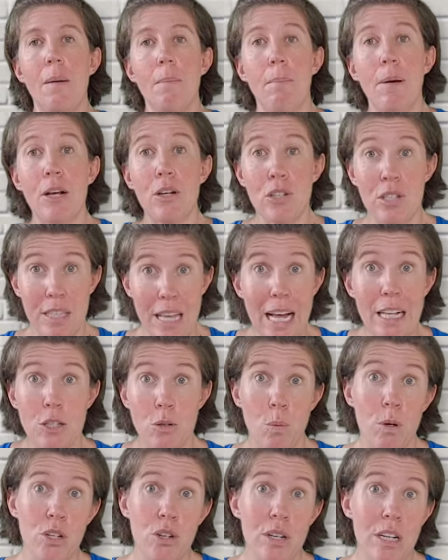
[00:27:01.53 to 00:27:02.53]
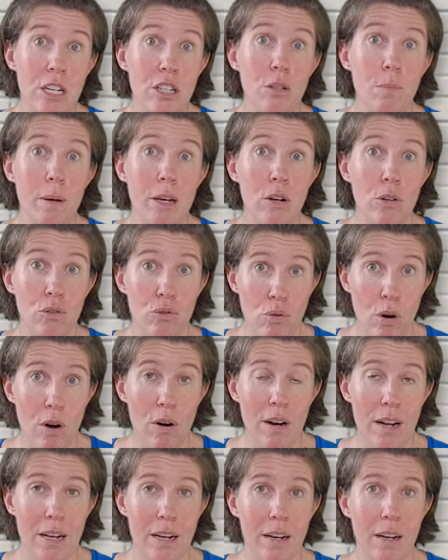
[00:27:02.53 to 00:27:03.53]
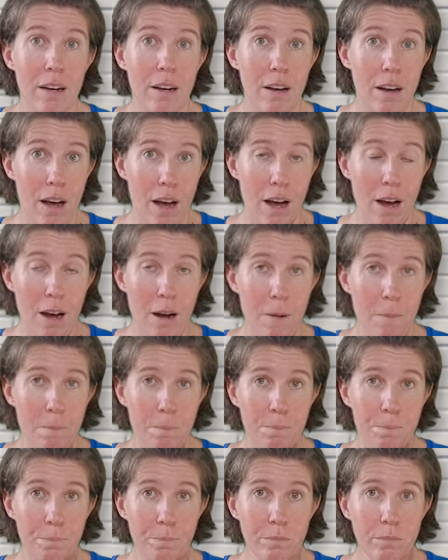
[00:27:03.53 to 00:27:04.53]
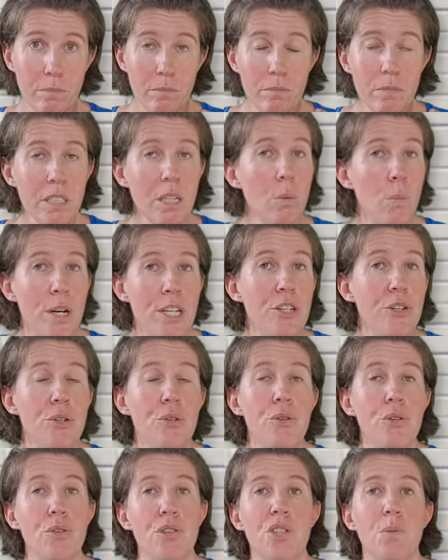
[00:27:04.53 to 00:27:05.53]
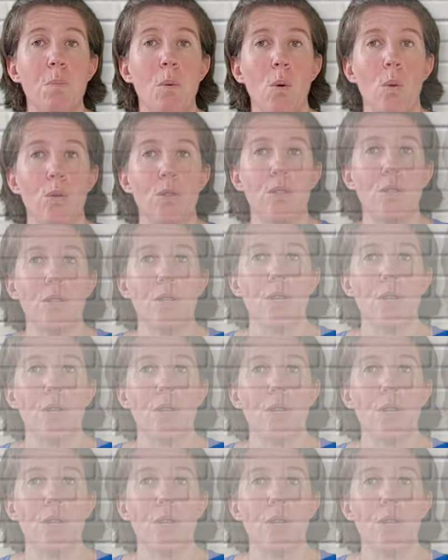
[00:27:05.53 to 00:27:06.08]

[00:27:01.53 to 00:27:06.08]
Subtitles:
because that's what you need to be controlling when you do your sport.